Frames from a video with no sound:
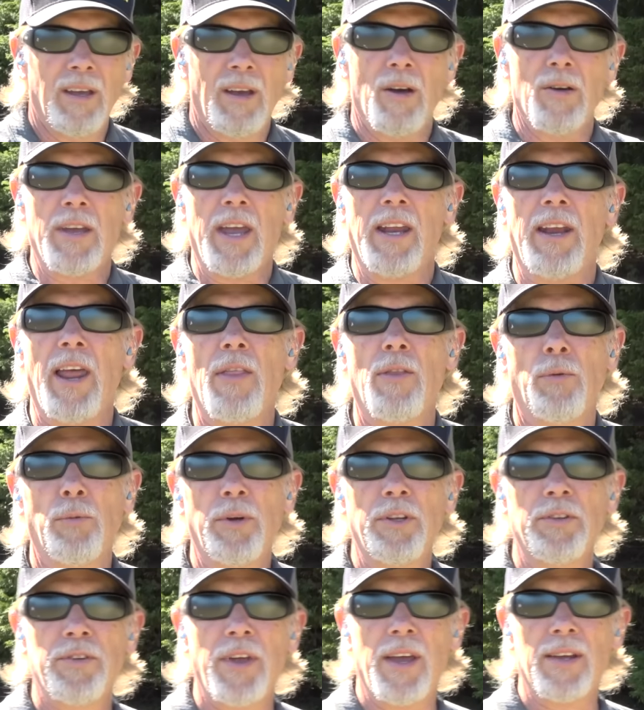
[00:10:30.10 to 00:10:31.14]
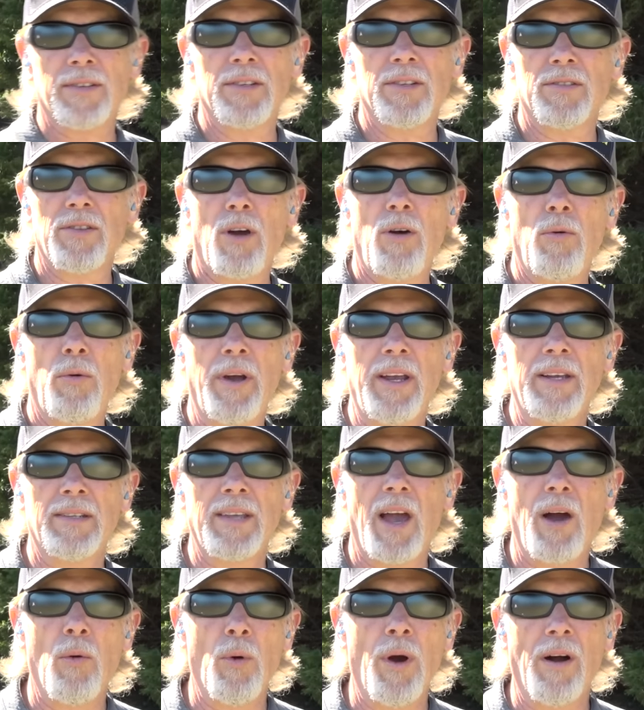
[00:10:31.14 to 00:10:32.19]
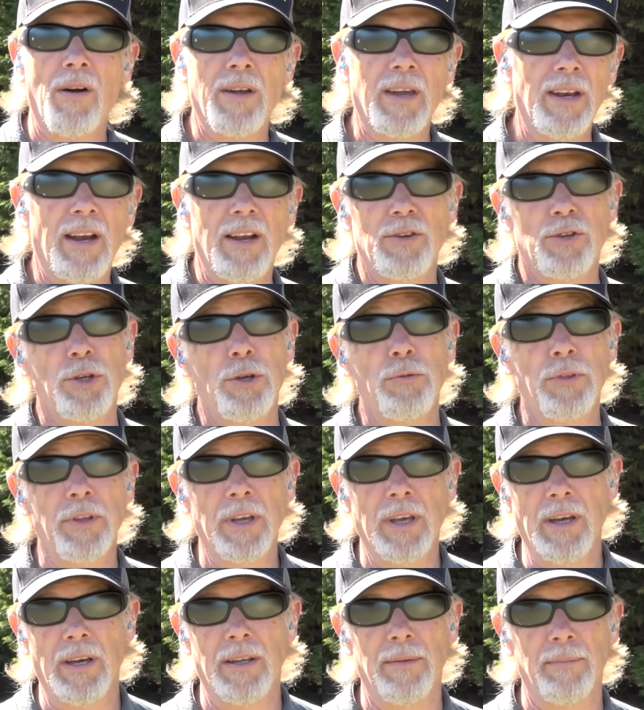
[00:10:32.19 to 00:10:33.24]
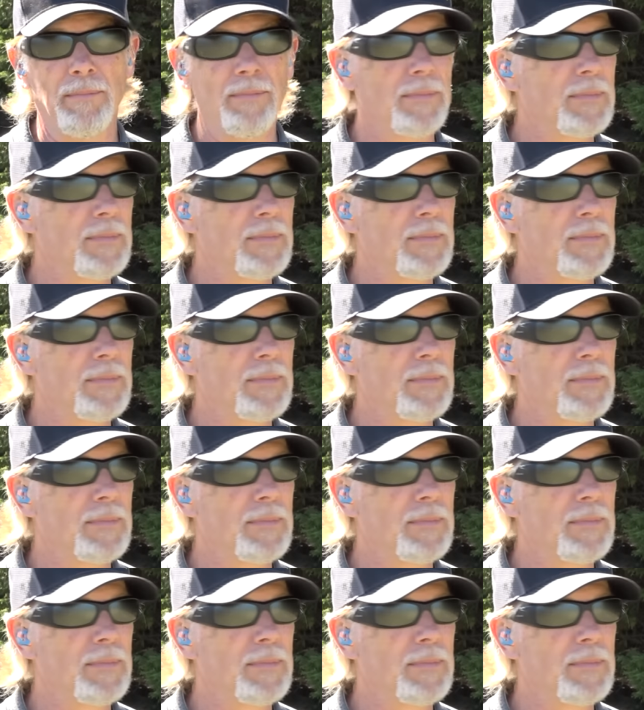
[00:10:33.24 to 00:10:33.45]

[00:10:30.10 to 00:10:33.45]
Okay, now the real test is always how well can I shoot the gun?